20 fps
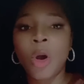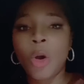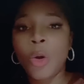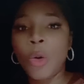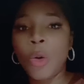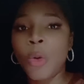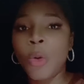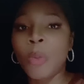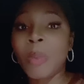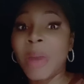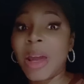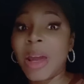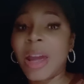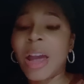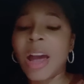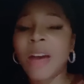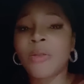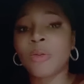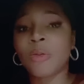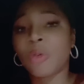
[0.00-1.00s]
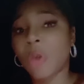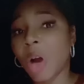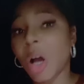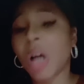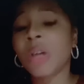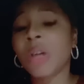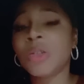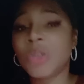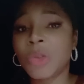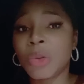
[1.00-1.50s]
who may have
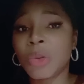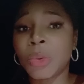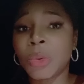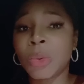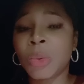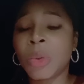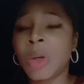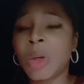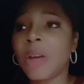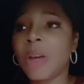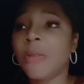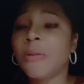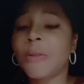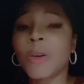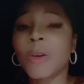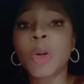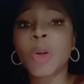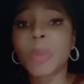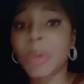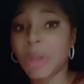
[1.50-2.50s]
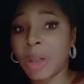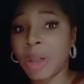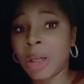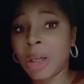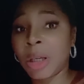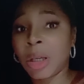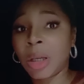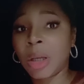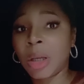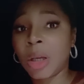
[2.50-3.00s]
wronged you
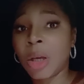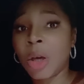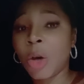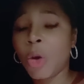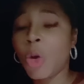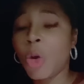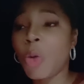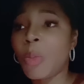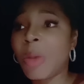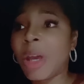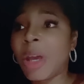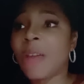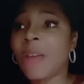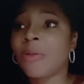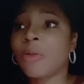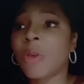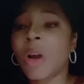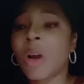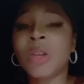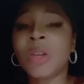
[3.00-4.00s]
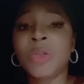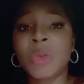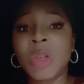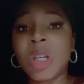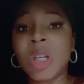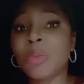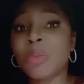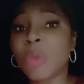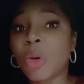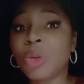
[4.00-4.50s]
verbally, who may have wronged
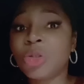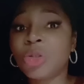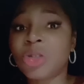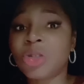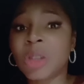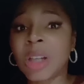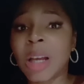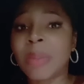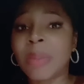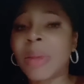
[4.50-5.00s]
you emotionally.